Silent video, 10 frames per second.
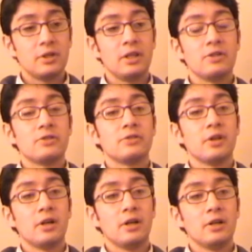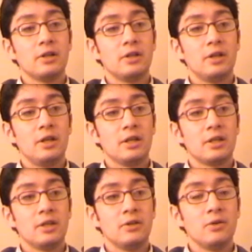It
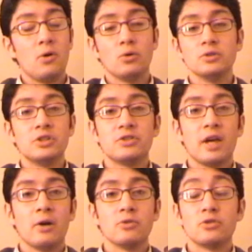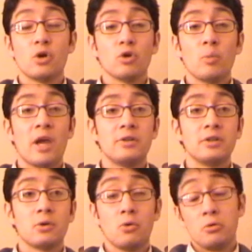can only sound so
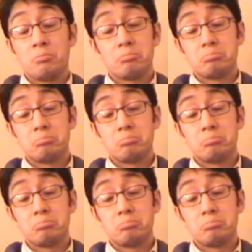romantic or